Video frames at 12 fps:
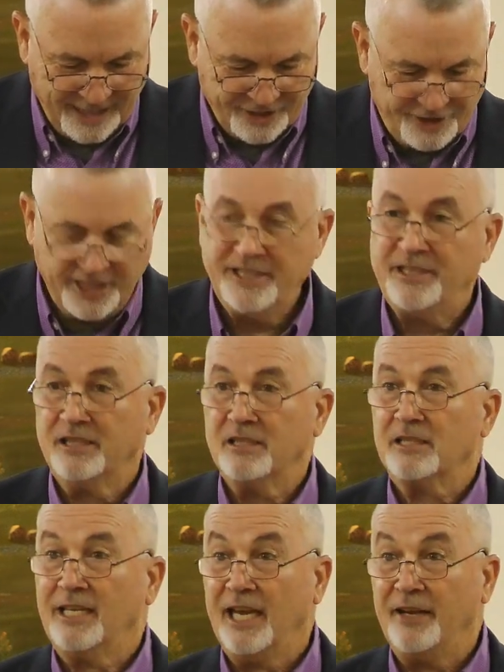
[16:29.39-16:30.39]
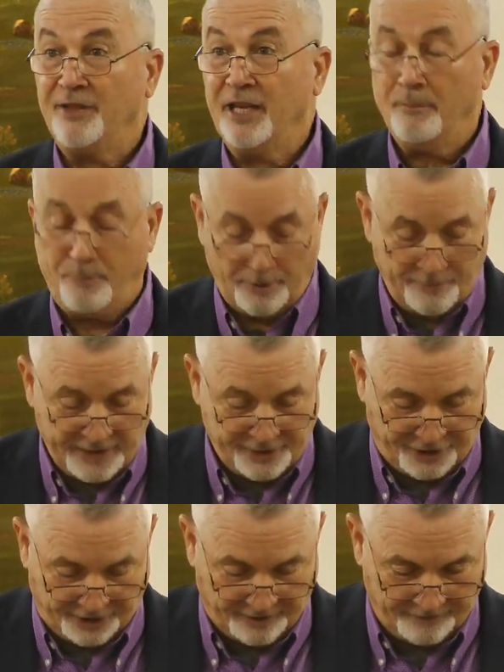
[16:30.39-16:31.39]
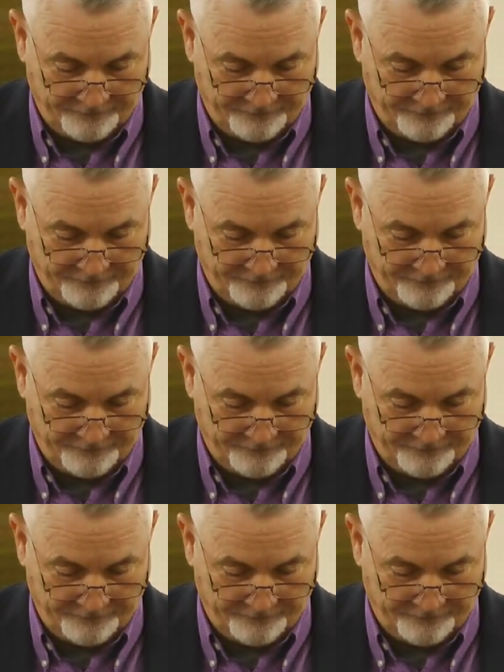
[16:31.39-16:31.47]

Jesus gave them permission.